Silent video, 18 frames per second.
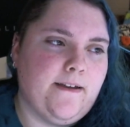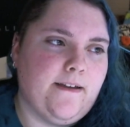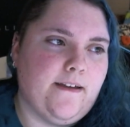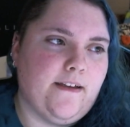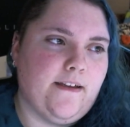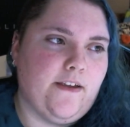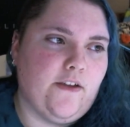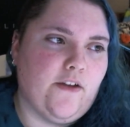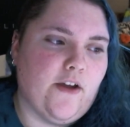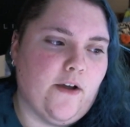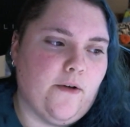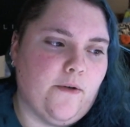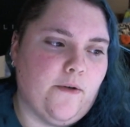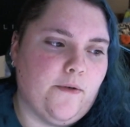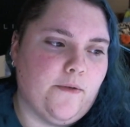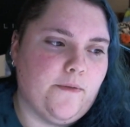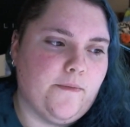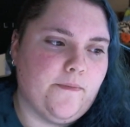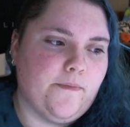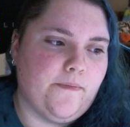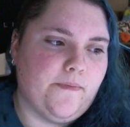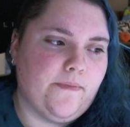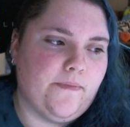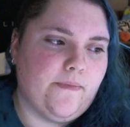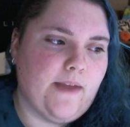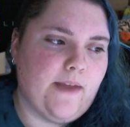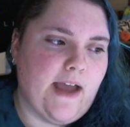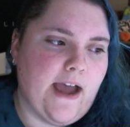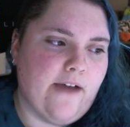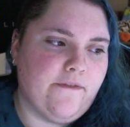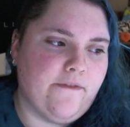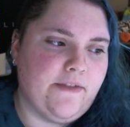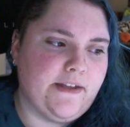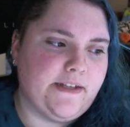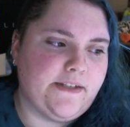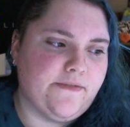
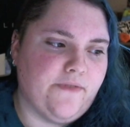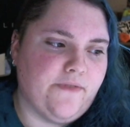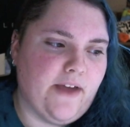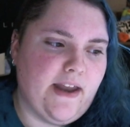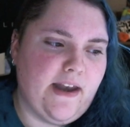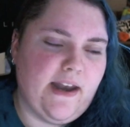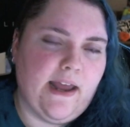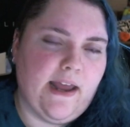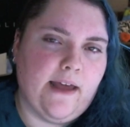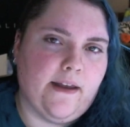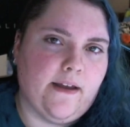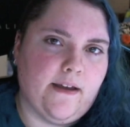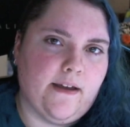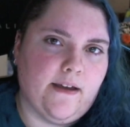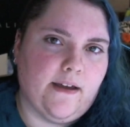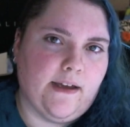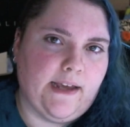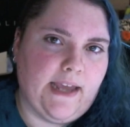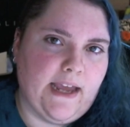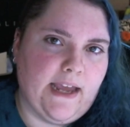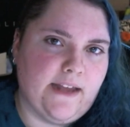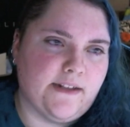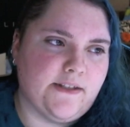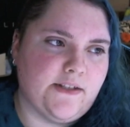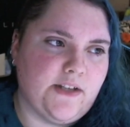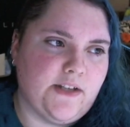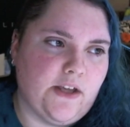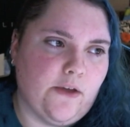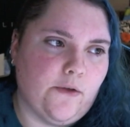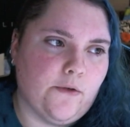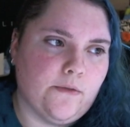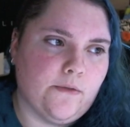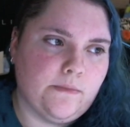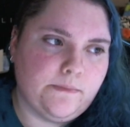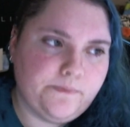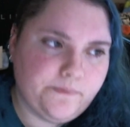have this vendetta against
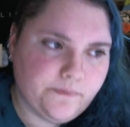you